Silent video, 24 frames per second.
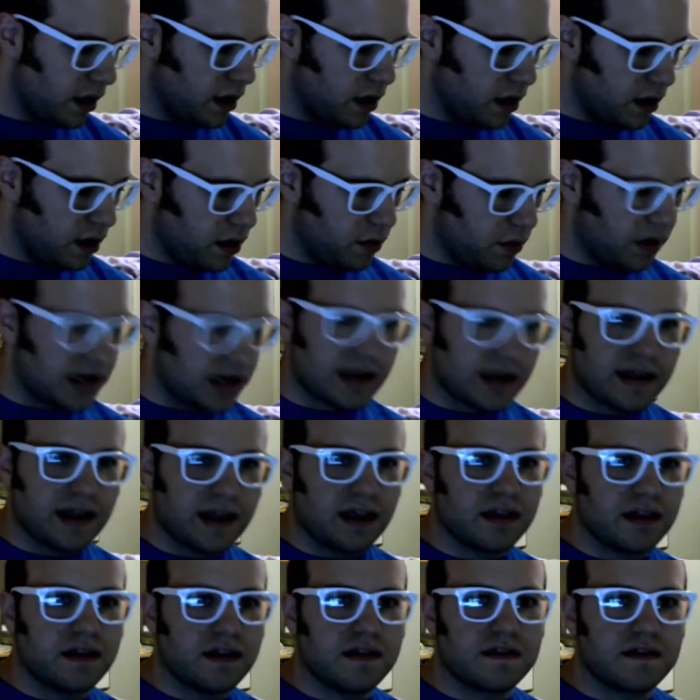which I think
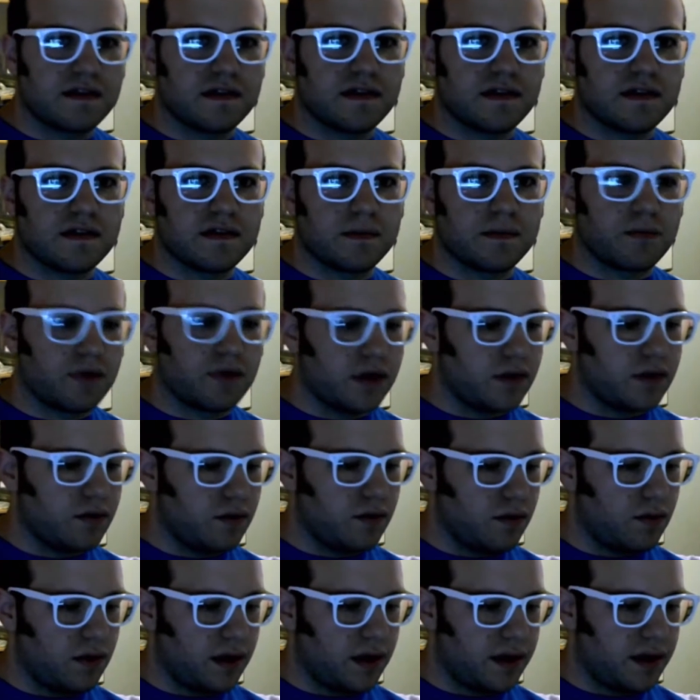is a pretty
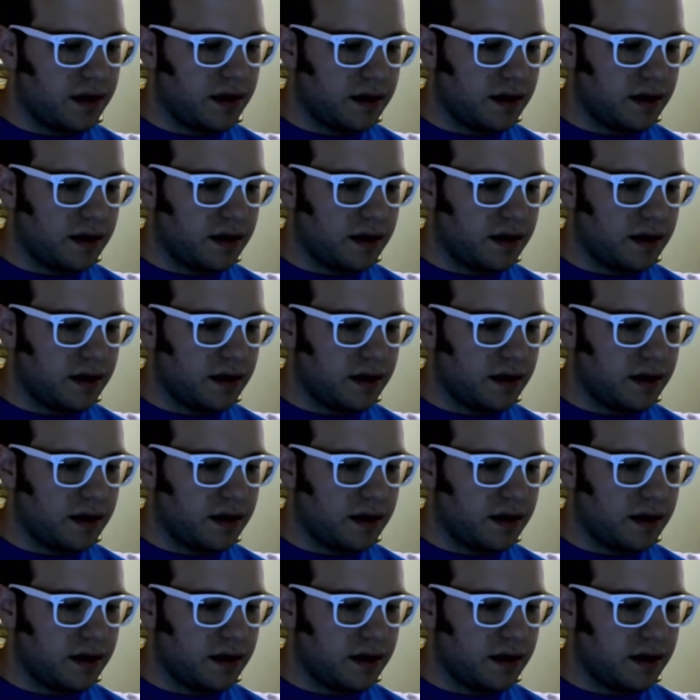cool